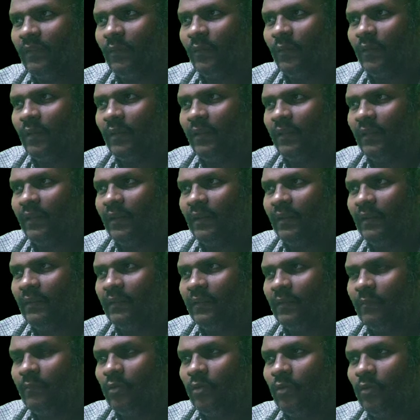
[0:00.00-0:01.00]
Okay, that
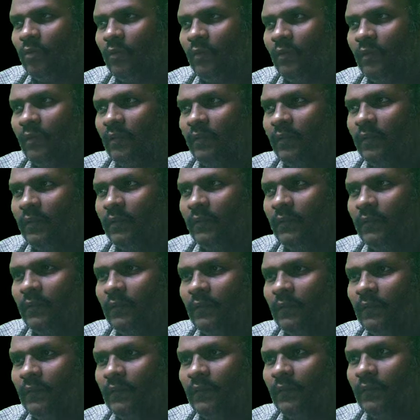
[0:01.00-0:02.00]
is about
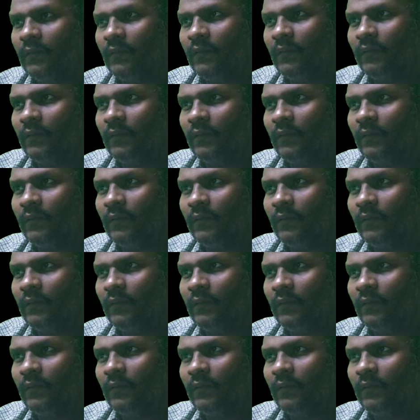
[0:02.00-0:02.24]
this.